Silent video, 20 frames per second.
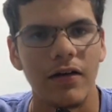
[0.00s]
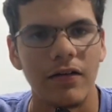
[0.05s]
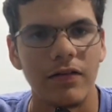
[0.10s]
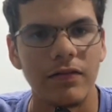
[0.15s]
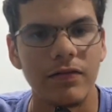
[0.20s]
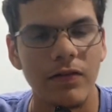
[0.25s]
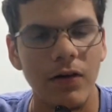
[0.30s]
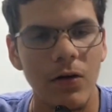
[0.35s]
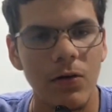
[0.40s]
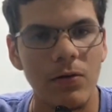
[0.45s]

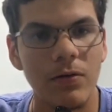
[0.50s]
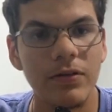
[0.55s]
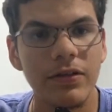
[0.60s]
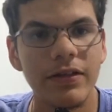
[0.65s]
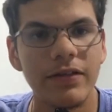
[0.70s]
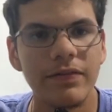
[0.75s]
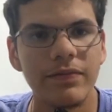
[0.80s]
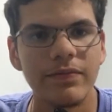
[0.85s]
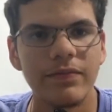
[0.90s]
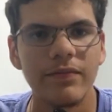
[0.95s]

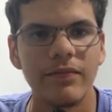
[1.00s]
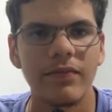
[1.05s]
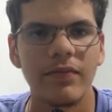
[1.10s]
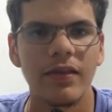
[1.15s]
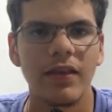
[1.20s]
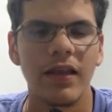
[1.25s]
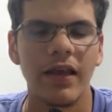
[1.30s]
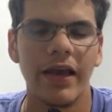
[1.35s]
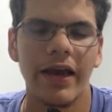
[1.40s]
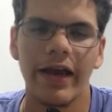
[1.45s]
phone,
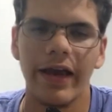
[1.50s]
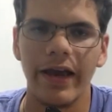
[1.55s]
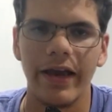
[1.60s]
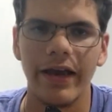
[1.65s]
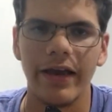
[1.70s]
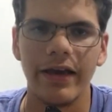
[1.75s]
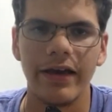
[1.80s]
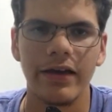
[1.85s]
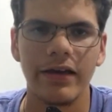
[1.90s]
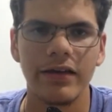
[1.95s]

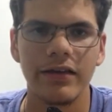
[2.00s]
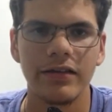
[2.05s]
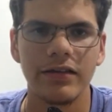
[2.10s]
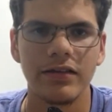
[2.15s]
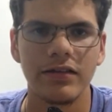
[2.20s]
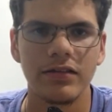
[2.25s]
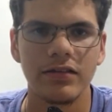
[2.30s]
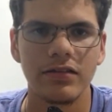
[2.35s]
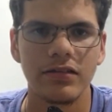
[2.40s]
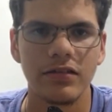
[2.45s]

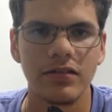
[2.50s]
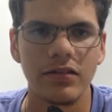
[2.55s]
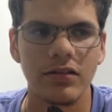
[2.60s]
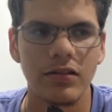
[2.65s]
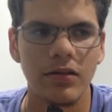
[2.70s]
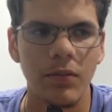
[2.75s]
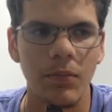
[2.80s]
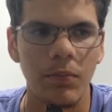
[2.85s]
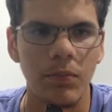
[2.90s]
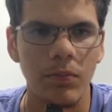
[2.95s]
and
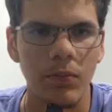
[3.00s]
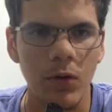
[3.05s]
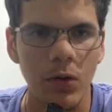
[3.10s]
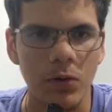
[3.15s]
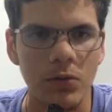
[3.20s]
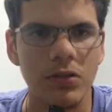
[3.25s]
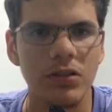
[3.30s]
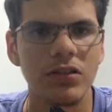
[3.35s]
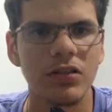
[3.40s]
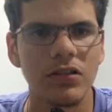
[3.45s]

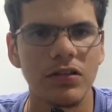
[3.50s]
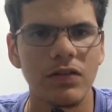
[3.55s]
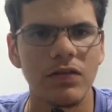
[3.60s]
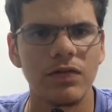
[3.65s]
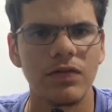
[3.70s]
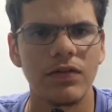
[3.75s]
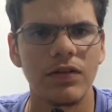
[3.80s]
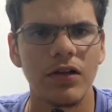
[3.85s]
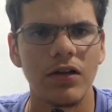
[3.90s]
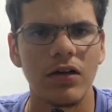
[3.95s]
most
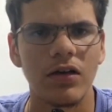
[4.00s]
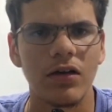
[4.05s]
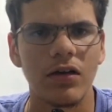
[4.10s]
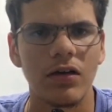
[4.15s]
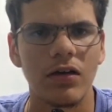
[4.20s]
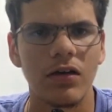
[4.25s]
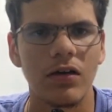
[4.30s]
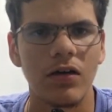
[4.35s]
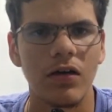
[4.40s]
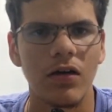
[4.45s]
of
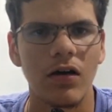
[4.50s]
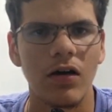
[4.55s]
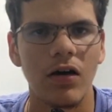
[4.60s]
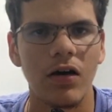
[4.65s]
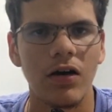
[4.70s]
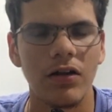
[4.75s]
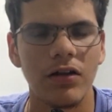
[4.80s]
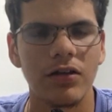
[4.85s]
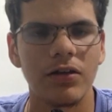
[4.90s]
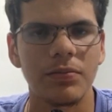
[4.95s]
the
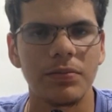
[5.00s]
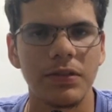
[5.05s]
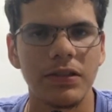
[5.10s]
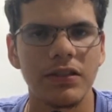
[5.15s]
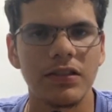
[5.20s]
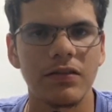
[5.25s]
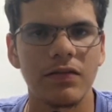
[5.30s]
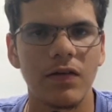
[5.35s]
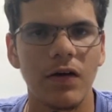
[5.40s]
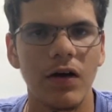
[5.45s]
other
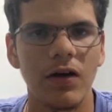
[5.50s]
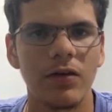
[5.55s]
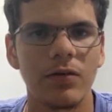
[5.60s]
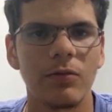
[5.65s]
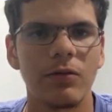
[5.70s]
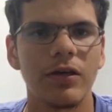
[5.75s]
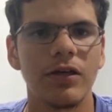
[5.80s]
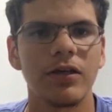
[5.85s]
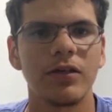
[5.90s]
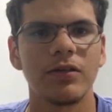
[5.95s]
pieces of
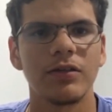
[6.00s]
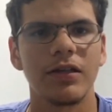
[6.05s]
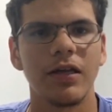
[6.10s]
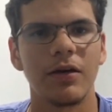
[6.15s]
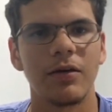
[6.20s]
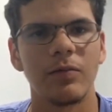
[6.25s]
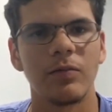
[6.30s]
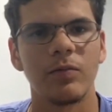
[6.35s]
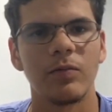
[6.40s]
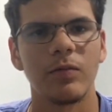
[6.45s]
hardware
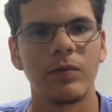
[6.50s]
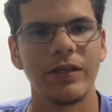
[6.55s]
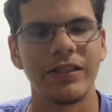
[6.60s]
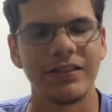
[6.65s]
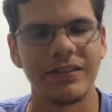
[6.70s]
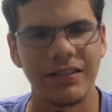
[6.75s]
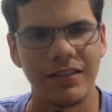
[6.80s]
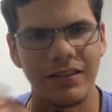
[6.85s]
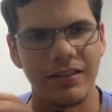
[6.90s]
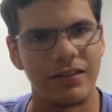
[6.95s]
that we
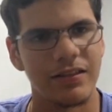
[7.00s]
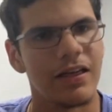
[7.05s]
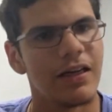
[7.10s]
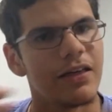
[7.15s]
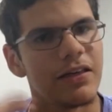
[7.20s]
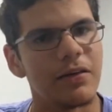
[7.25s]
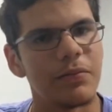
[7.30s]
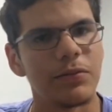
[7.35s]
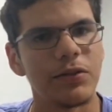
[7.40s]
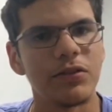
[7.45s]
didn't
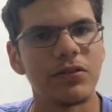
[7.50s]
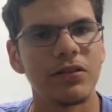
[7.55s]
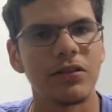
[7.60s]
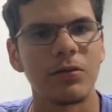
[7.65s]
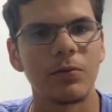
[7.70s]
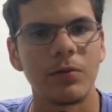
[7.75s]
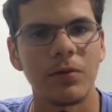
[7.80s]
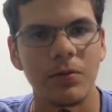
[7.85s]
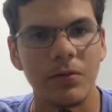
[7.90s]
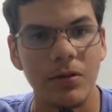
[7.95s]
end up
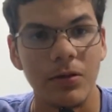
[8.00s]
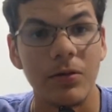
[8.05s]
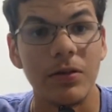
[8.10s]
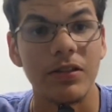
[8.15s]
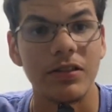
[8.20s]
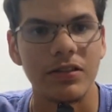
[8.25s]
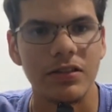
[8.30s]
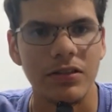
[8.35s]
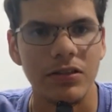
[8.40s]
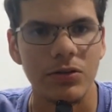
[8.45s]
using. We were
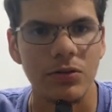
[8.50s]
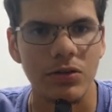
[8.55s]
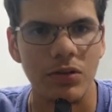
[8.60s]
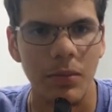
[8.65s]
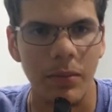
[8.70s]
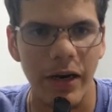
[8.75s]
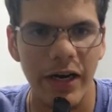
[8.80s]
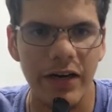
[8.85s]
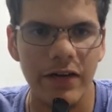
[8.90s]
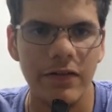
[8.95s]
going to use a
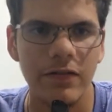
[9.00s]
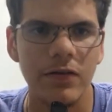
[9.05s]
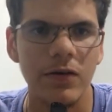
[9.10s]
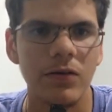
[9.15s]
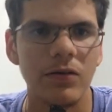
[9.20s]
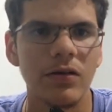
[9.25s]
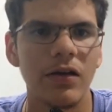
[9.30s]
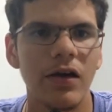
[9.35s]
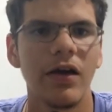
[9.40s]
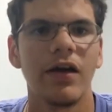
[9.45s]

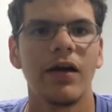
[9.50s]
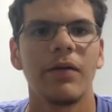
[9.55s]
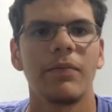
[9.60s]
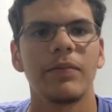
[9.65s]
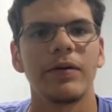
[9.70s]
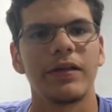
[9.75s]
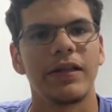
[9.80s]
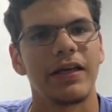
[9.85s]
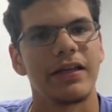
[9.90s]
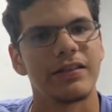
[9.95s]
microphone,
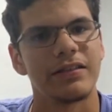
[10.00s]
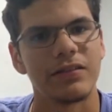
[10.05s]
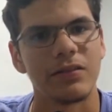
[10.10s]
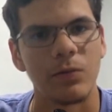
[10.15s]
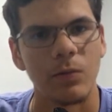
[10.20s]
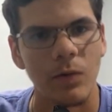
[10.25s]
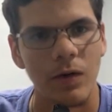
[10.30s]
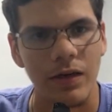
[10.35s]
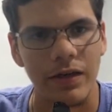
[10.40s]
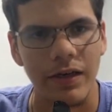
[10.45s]
but that
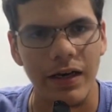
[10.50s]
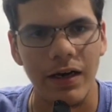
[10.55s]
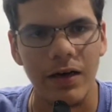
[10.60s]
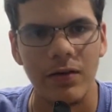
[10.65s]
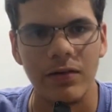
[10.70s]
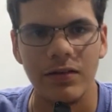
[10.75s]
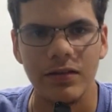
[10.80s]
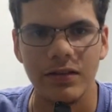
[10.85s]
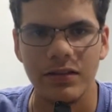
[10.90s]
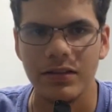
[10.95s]
didn't work
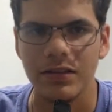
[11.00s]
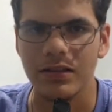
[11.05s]
out. It